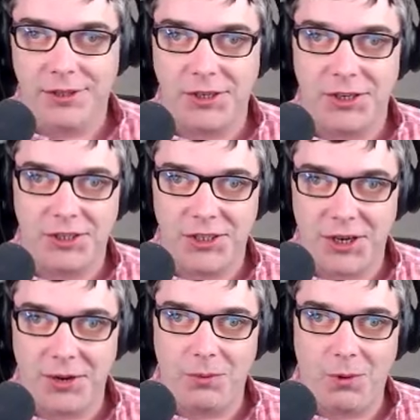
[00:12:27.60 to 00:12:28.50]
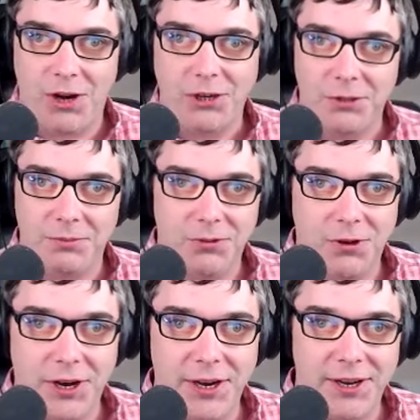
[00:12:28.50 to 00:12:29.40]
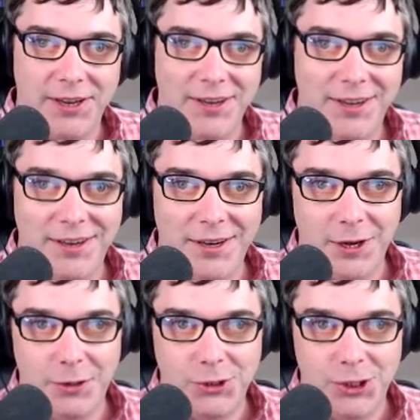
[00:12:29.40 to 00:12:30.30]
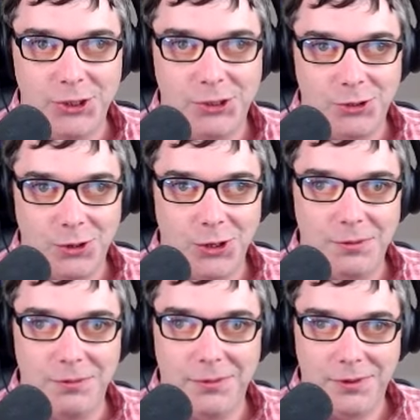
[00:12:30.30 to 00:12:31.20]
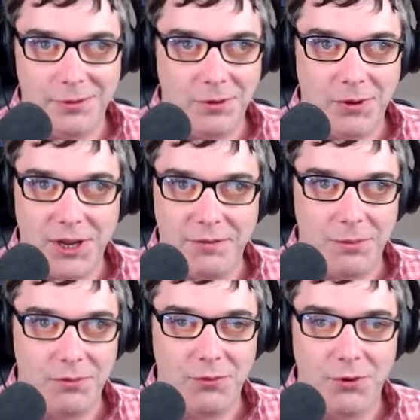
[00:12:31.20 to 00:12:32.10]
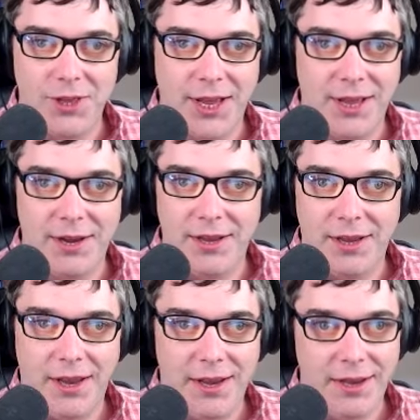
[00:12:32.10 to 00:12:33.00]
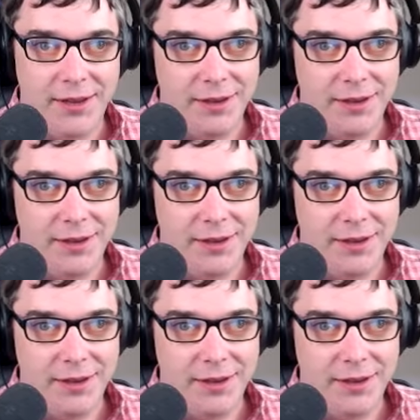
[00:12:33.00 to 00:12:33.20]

Since he didn't watch and pray, Jesus told him, well, even before that, hey.